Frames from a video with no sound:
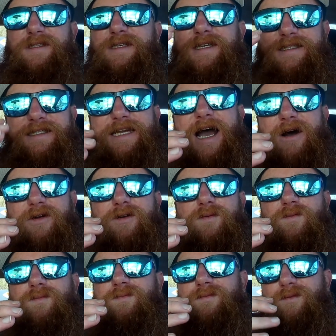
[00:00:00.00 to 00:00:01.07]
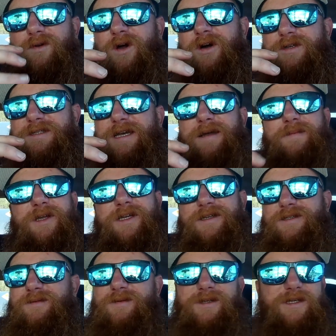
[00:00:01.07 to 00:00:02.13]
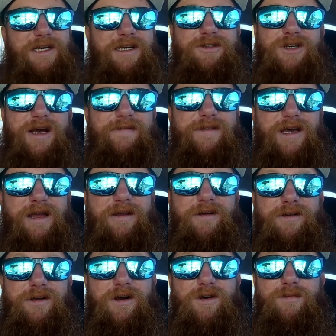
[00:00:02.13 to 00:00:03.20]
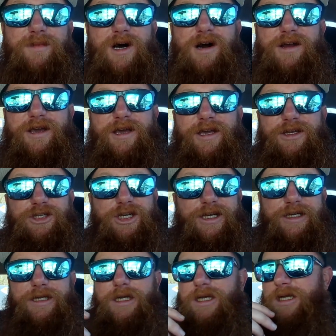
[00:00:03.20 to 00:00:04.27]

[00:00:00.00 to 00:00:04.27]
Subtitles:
A stouter hook set, because you really gotta drive that hook home on a jig.